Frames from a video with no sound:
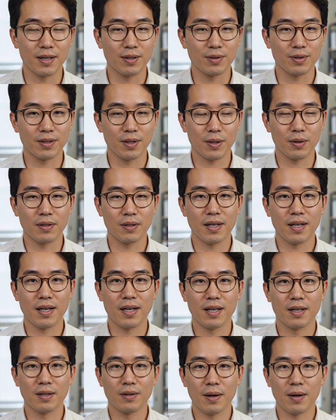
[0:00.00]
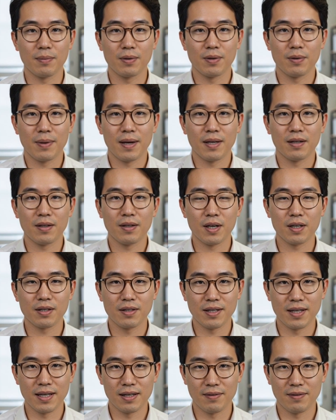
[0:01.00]
a result, diamond remained
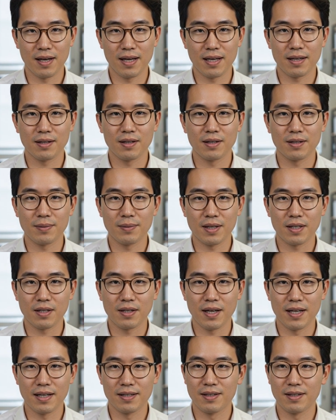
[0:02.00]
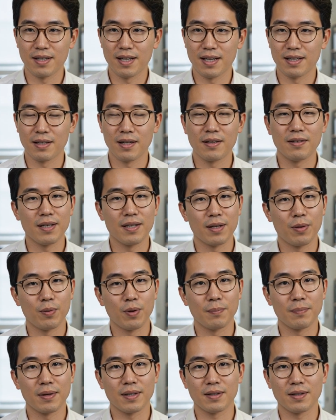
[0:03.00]
largely confined to specialized scientific
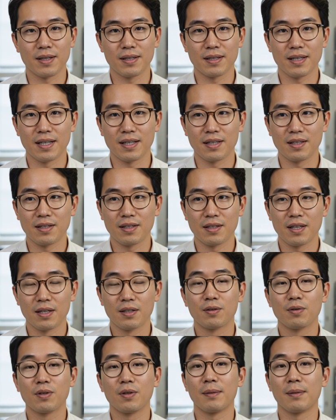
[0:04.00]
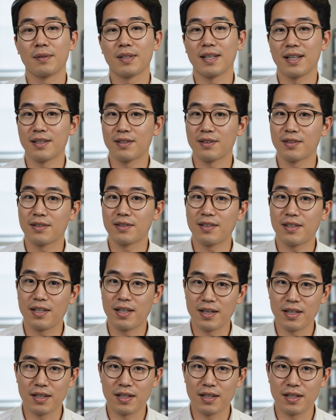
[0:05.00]
equipment and niche industrial applications.